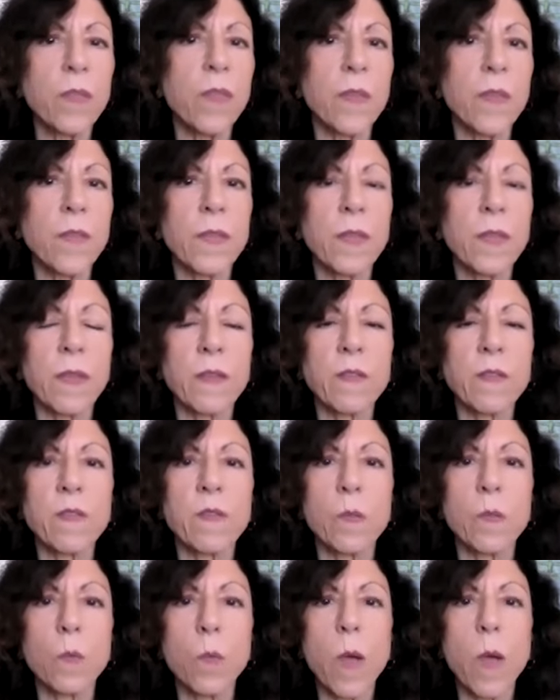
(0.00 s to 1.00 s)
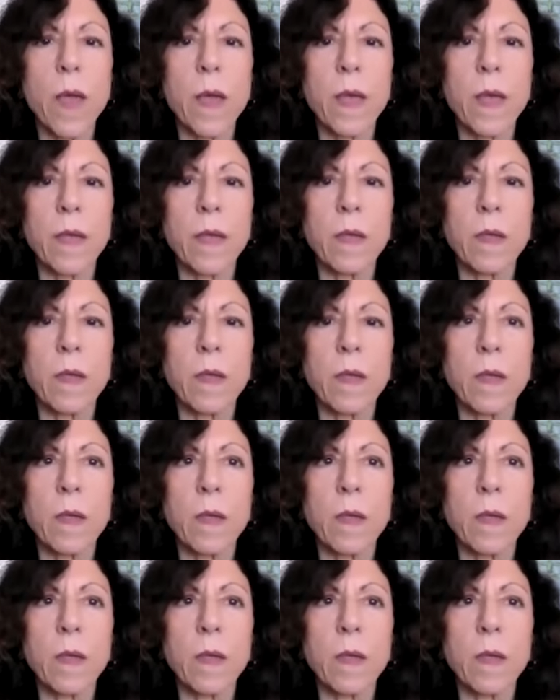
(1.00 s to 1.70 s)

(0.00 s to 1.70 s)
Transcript: thing that gets in the way